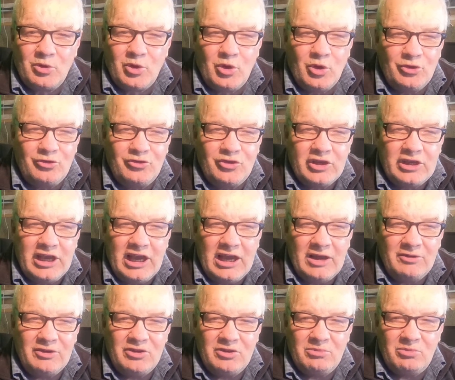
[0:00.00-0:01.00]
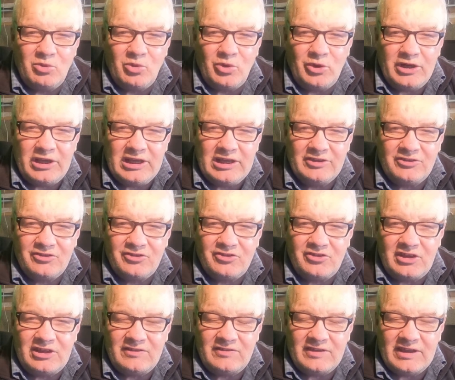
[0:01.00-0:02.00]
good to go in the morning and
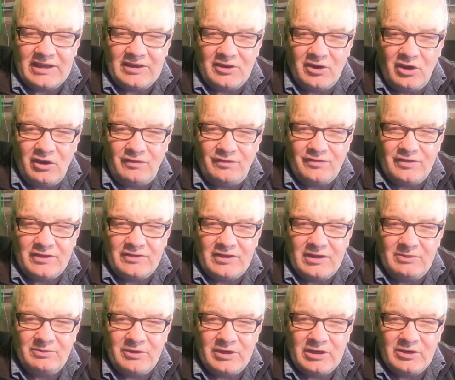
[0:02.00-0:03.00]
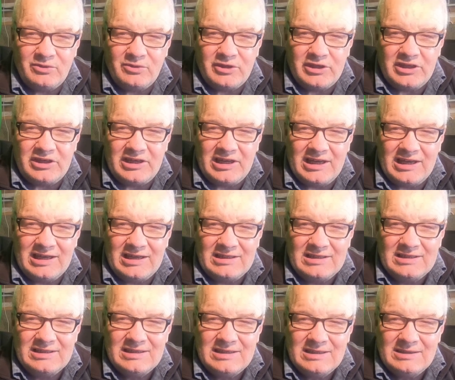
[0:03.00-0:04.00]
send that off, and then we'll get our